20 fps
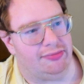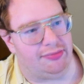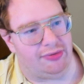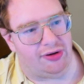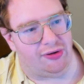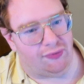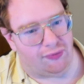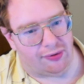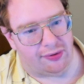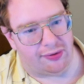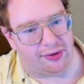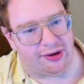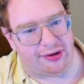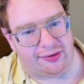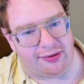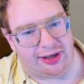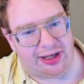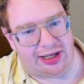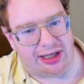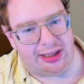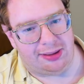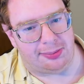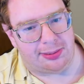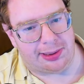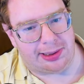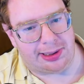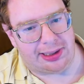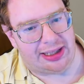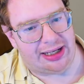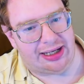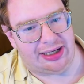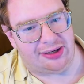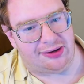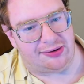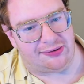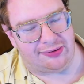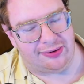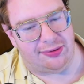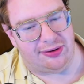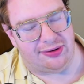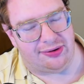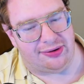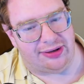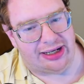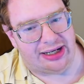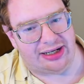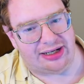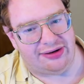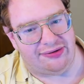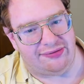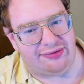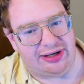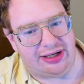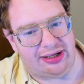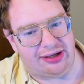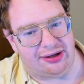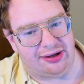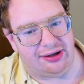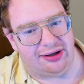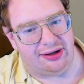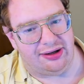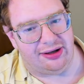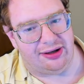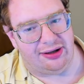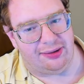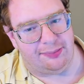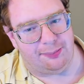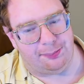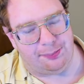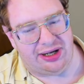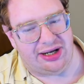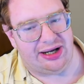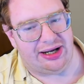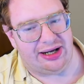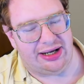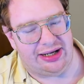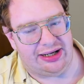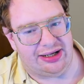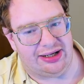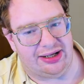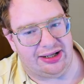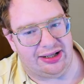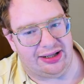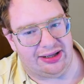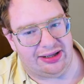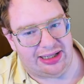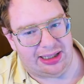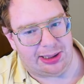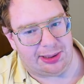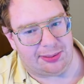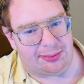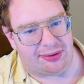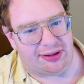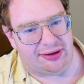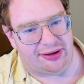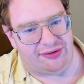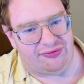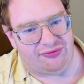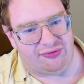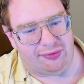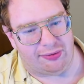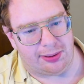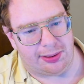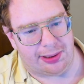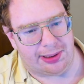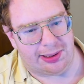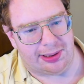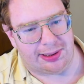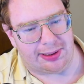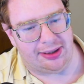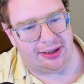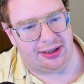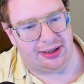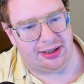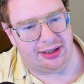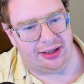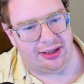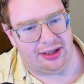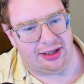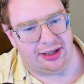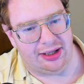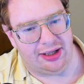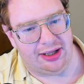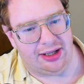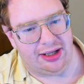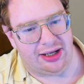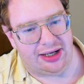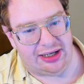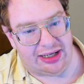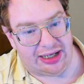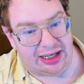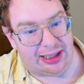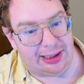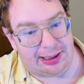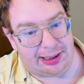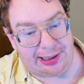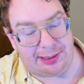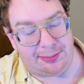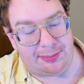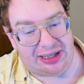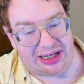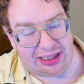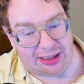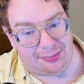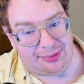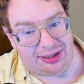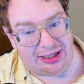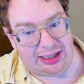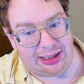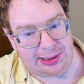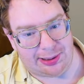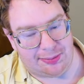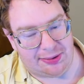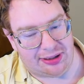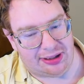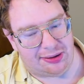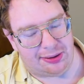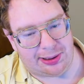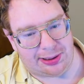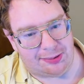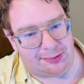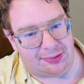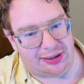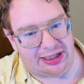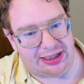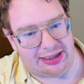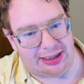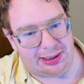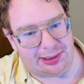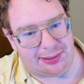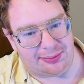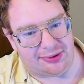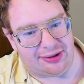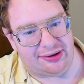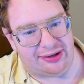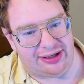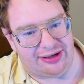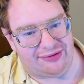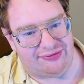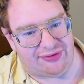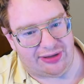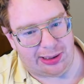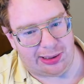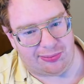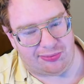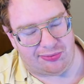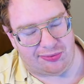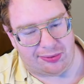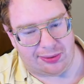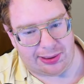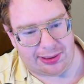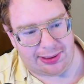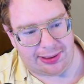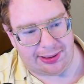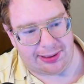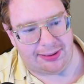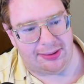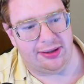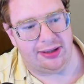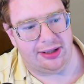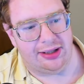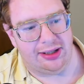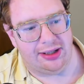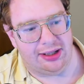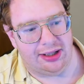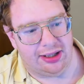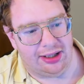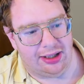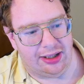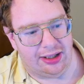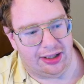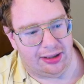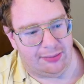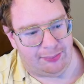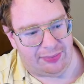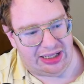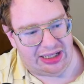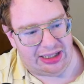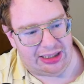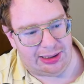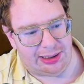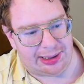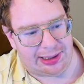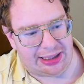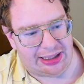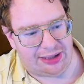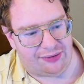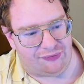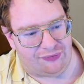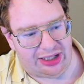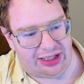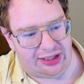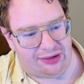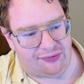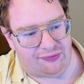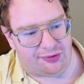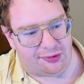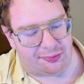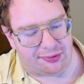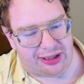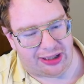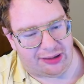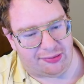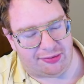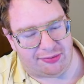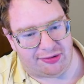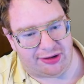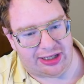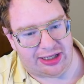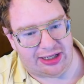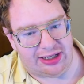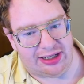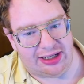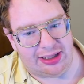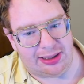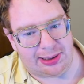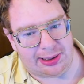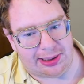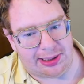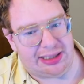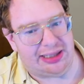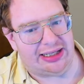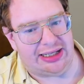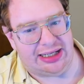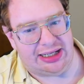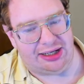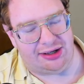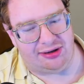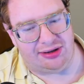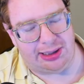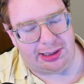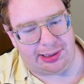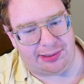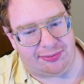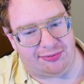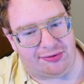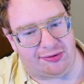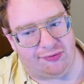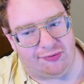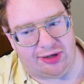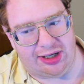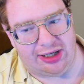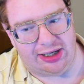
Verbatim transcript: war crimes and criminal activity by the Israeli forces, not just by Hamas, but also by the Israeli Defense Forces, means that we will probably not see the end of this for a